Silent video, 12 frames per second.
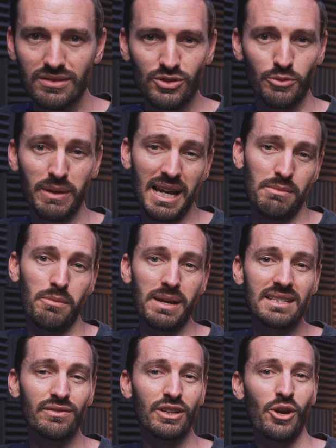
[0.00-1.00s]
to become a
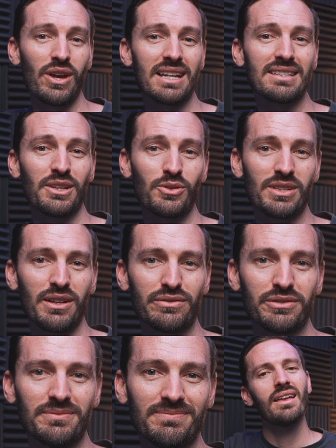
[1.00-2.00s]
better video editor yourself.